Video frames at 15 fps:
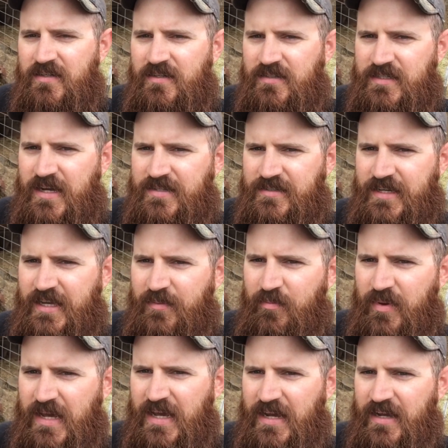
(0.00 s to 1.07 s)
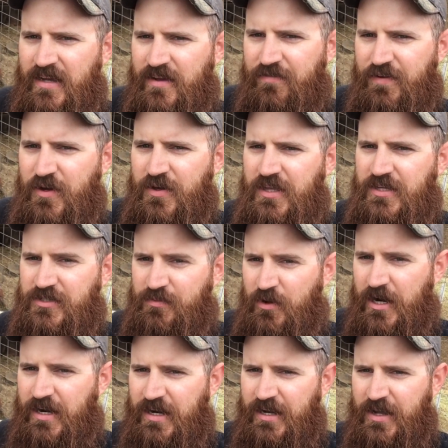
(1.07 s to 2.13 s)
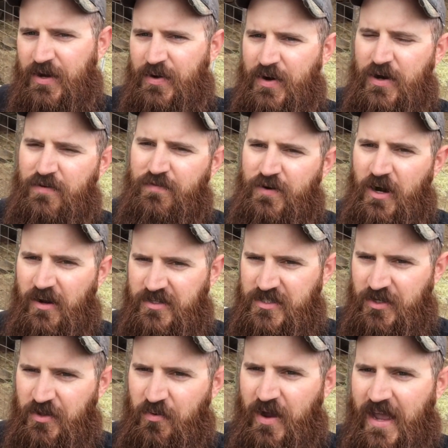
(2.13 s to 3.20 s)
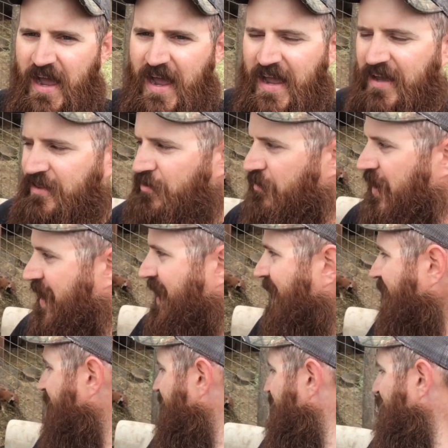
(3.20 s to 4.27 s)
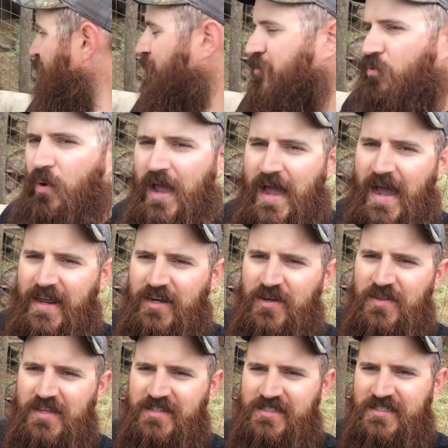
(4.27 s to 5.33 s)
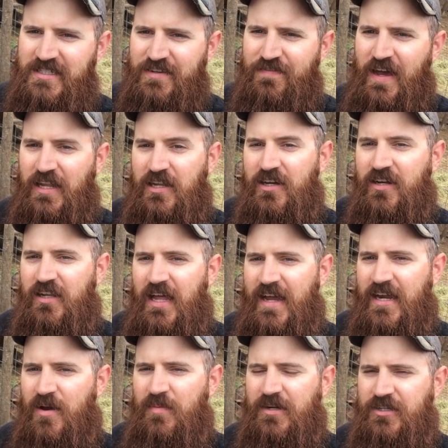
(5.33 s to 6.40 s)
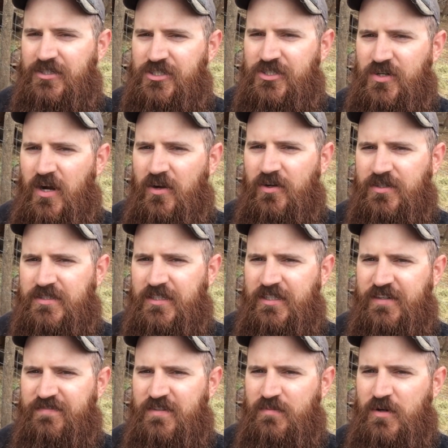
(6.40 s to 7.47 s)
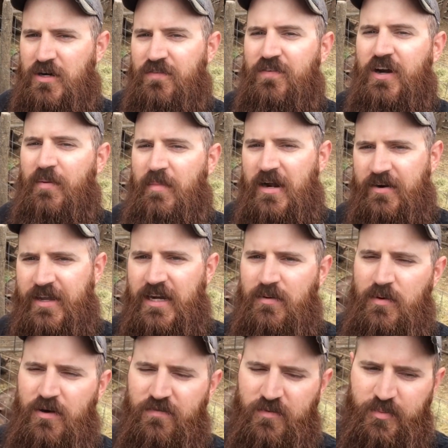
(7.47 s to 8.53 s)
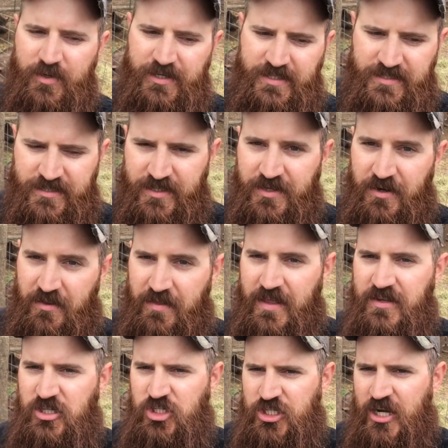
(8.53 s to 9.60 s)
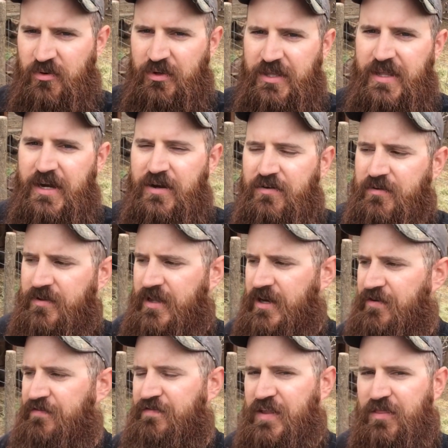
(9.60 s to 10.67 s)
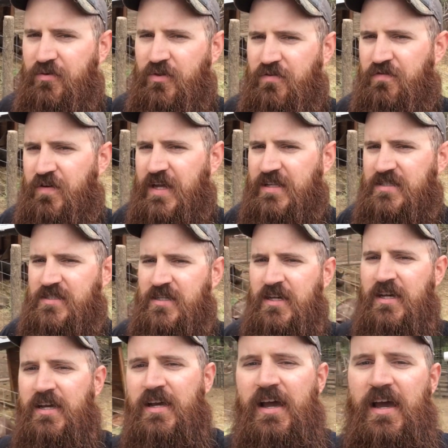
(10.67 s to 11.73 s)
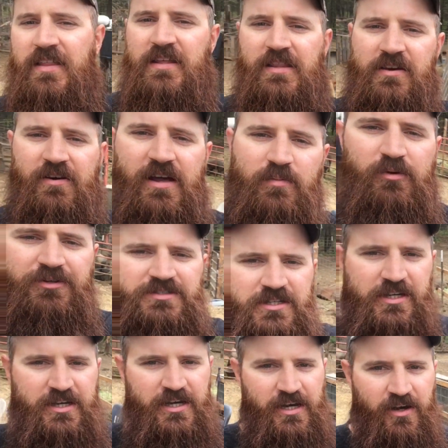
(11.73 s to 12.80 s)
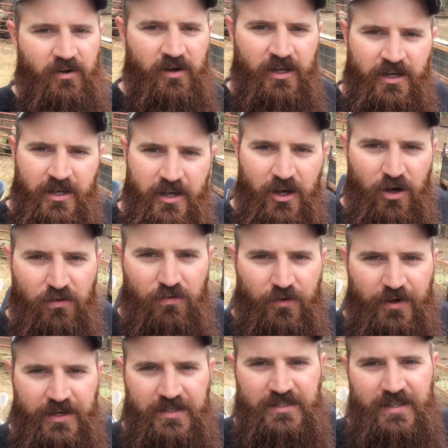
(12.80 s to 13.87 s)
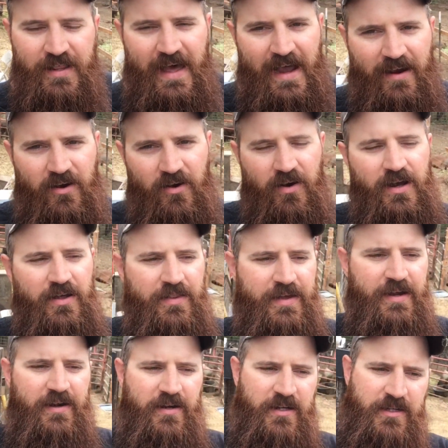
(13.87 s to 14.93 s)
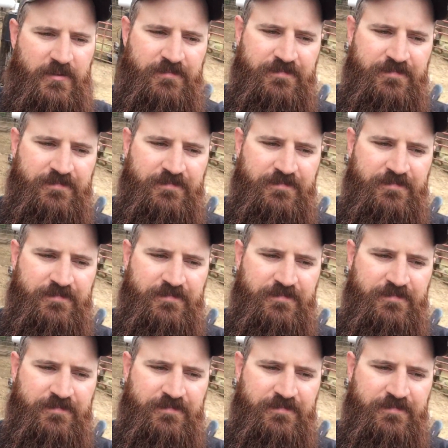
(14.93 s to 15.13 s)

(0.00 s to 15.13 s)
These guys are getting big. A few of these are ready to go over. So the way I do this is, if I look like I'm gonna struggle to lift them over, I better get them over pretty soon. Then generally they don't fit through the fence, and then they're able to go over into that corral there.